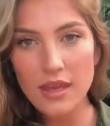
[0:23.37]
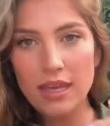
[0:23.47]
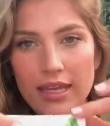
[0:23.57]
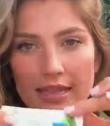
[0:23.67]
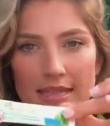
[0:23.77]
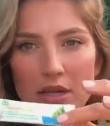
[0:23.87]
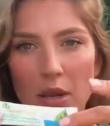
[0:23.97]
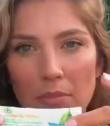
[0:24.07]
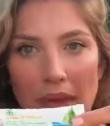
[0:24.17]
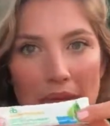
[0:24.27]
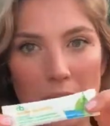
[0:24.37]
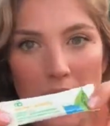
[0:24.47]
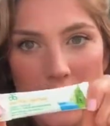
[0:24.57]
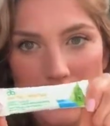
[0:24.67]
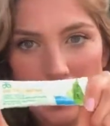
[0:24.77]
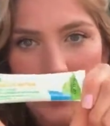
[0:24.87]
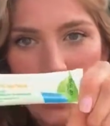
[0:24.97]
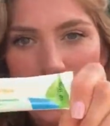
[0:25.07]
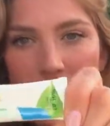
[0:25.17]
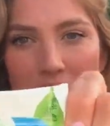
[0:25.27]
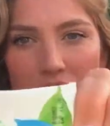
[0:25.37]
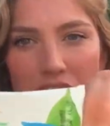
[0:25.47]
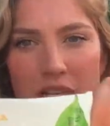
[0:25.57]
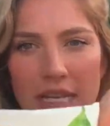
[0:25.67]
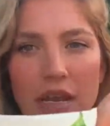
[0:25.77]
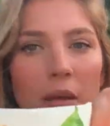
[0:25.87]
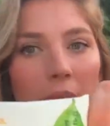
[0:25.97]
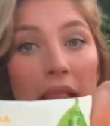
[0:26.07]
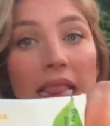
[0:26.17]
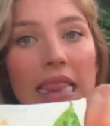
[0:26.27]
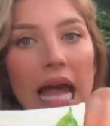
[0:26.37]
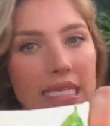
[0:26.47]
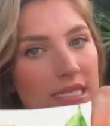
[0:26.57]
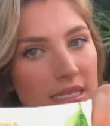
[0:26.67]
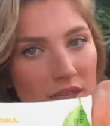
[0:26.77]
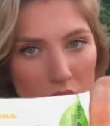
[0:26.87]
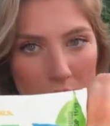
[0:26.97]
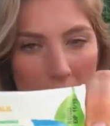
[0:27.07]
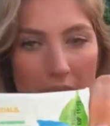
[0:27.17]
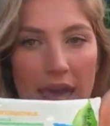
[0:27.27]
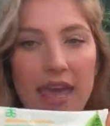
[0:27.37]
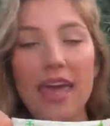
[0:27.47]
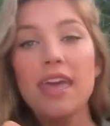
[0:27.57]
get this little bad boss, your Digestion Plus, okay?